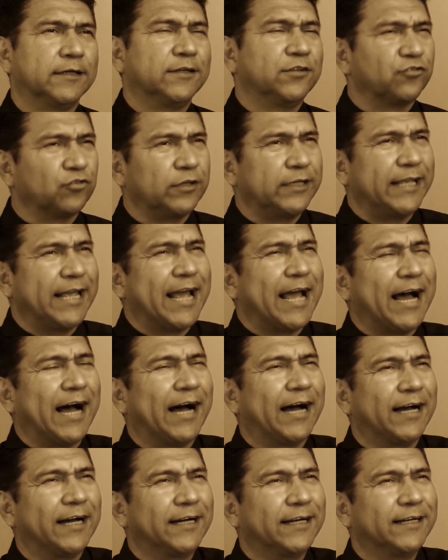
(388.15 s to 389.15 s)
So yeah,
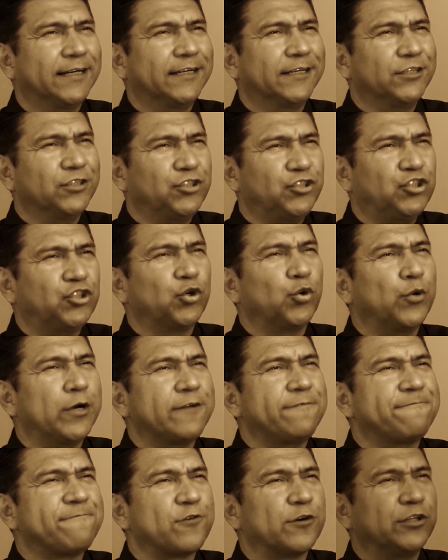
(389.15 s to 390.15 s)
do
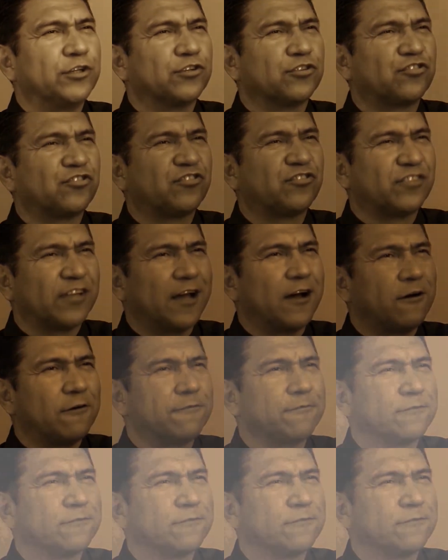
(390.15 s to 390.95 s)
it for yourself.